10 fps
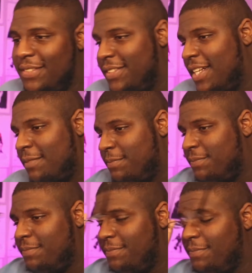You know?
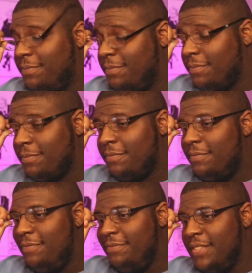
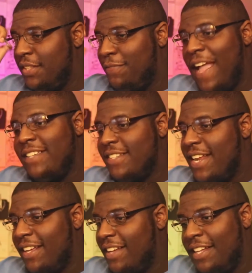It's
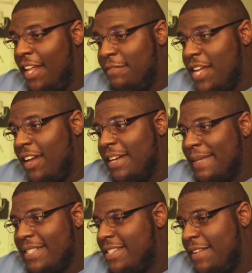fascinating. I love talking
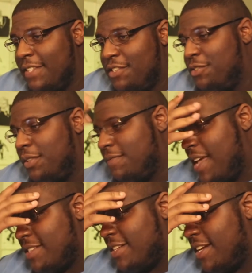about this stuff. It's truly
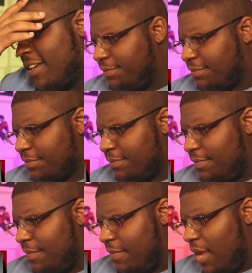
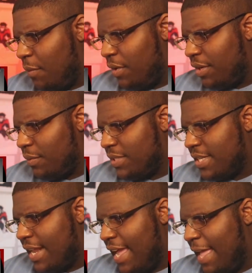fascinating. I wonder what's
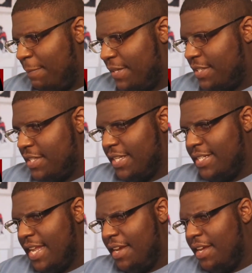going to happen to
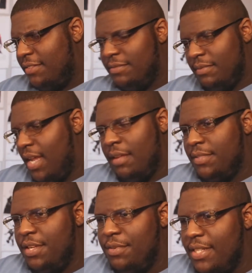Nintendo. Oh,
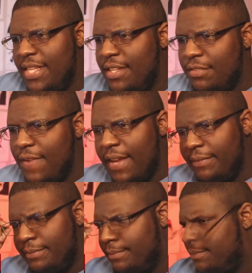dude, Nintendo's
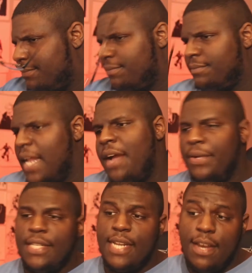fine. Now
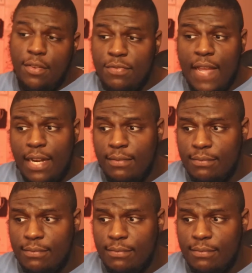Nintendo's fine.